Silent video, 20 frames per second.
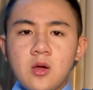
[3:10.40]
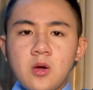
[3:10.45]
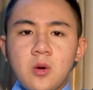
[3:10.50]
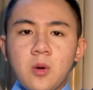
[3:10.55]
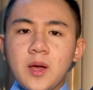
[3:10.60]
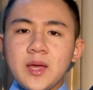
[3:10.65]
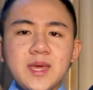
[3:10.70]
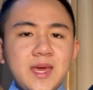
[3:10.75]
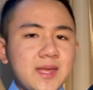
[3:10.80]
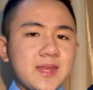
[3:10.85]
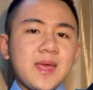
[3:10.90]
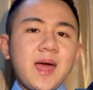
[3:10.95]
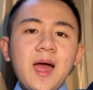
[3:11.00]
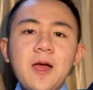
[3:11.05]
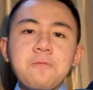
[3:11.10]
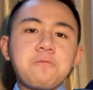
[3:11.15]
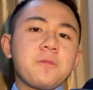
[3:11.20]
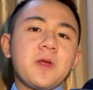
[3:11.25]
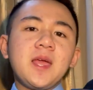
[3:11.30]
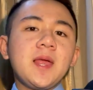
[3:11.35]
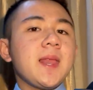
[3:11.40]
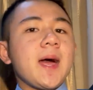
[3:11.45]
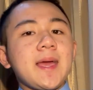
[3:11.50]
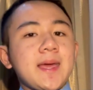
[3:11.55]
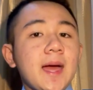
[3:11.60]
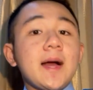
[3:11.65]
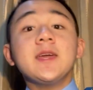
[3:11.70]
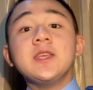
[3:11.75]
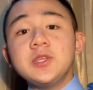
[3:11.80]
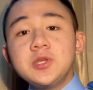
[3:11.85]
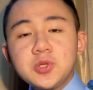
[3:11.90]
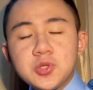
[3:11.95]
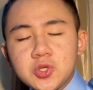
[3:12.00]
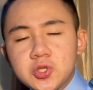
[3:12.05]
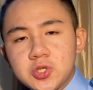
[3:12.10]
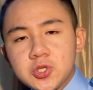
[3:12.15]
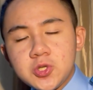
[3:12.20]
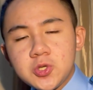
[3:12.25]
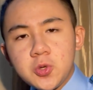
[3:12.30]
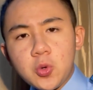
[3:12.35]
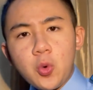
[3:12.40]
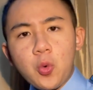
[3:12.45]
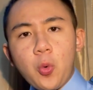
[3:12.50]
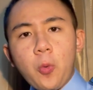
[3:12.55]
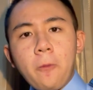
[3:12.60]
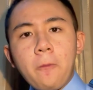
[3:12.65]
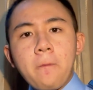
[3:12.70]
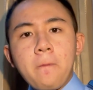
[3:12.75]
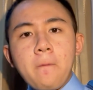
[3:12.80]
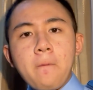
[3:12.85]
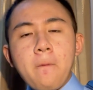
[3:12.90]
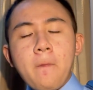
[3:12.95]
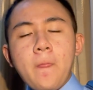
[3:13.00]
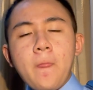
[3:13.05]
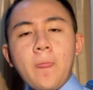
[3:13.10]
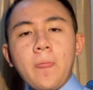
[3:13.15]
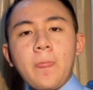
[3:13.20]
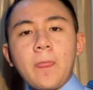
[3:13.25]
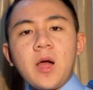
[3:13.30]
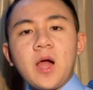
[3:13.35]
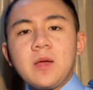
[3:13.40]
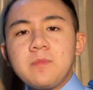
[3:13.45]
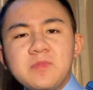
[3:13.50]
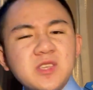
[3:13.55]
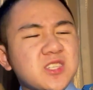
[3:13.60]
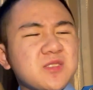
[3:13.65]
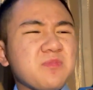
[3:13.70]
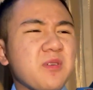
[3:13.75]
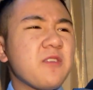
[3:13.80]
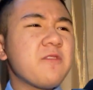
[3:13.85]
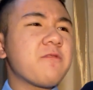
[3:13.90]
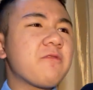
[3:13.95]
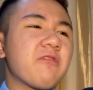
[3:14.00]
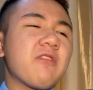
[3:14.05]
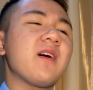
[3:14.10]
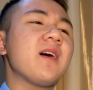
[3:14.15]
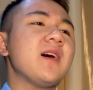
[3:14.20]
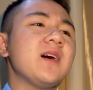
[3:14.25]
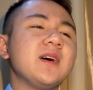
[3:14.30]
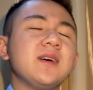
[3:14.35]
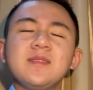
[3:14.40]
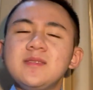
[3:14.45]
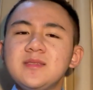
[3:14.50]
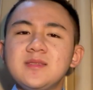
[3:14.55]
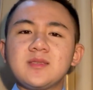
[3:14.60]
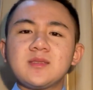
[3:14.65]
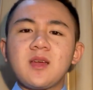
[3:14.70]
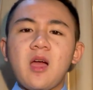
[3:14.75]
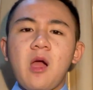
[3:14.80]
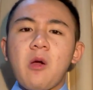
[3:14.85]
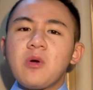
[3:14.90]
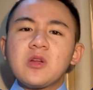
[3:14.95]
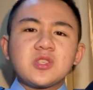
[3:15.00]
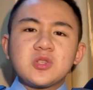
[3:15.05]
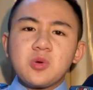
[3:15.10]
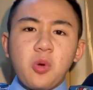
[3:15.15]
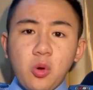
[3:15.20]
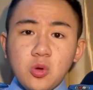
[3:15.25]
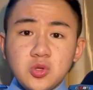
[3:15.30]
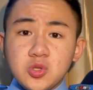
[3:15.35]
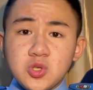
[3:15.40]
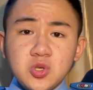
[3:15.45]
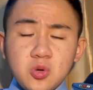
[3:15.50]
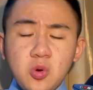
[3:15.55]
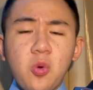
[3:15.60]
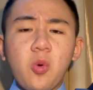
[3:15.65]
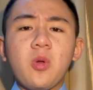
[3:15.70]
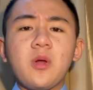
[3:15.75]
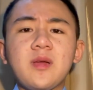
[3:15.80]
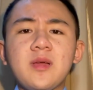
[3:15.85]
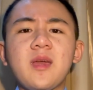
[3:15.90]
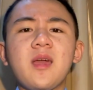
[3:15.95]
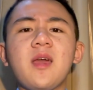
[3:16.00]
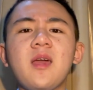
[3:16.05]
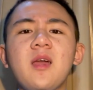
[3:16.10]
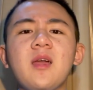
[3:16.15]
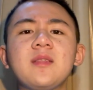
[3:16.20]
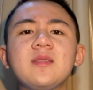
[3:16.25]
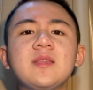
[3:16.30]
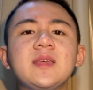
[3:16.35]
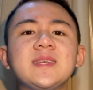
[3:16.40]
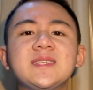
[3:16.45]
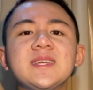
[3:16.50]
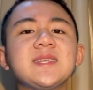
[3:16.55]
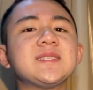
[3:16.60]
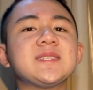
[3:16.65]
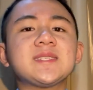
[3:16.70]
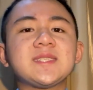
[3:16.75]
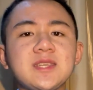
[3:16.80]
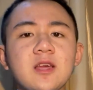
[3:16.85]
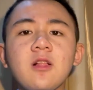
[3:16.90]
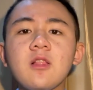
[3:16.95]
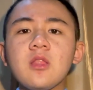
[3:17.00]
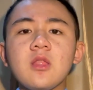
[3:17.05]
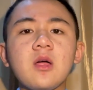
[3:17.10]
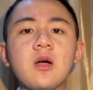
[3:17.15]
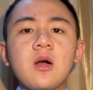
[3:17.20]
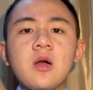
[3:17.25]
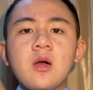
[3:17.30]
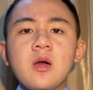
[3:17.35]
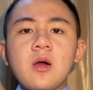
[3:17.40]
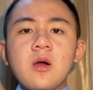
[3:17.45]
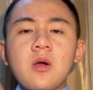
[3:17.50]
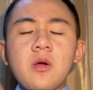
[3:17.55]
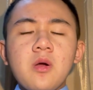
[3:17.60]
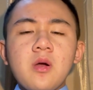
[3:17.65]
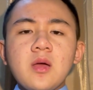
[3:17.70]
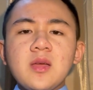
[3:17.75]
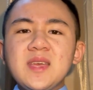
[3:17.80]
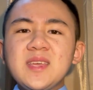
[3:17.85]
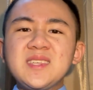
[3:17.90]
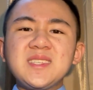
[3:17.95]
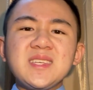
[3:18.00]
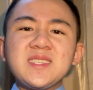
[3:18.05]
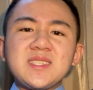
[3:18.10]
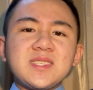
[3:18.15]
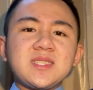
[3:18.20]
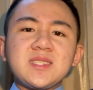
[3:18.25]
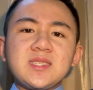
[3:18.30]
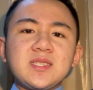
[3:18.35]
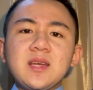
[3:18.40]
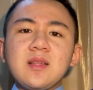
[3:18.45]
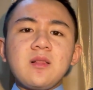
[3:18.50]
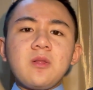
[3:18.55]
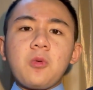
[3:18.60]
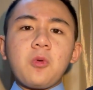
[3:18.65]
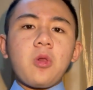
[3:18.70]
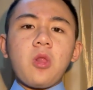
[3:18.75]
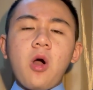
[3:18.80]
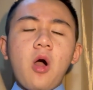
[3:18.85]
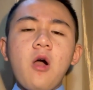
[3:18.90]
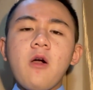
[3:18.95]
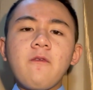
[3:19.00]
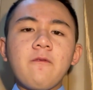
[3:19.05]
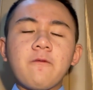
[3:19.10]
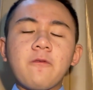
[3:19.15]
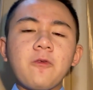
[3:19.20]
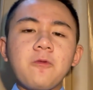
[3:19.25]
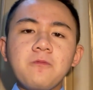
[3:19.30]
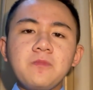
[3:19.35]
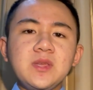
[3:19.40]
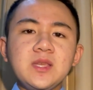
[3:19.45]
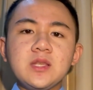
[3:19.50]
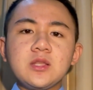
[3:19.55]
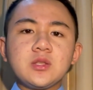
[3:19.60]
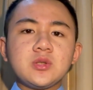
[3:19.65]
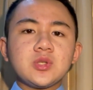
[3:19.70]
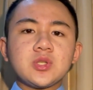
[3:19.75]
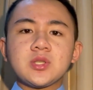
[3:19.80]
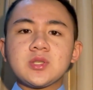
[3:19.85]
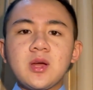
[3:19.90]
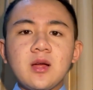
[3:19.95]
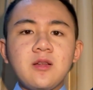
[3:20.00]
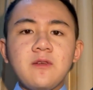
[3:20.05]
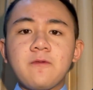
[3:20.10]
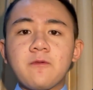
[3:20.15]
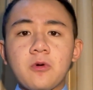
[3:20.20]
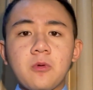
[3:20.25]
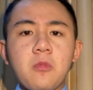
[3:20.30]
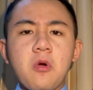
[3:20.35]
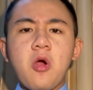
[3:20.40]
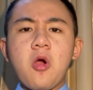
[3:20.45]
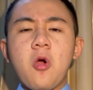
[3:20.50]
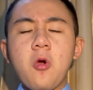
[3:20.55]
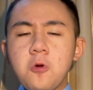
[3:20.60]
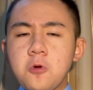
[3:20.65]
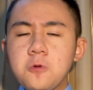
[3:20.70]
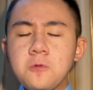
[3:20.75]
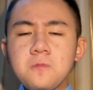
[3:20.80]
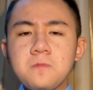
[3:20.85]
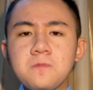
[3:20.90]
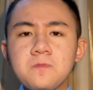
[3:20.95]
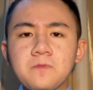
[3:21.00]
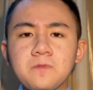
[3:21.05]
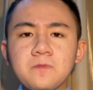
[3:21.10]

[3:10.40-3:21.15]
why can't I play like I used to? I miss my friends. I want to go to school again. Is it still long for me to study from home?